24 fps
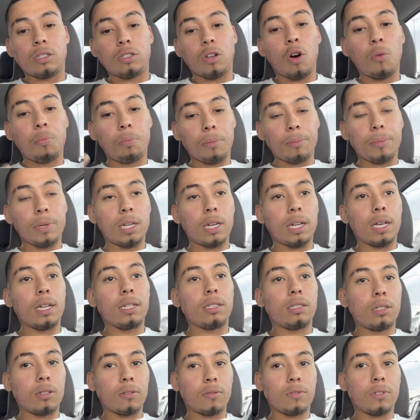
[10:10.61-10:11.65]
dopamine
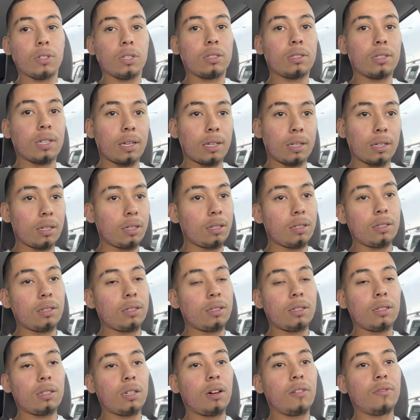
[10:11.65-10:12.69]
hits of just like
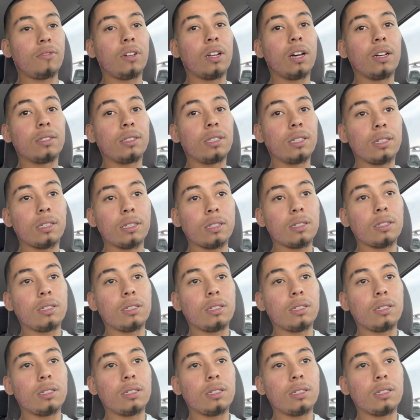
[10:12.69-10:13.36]
of nothing.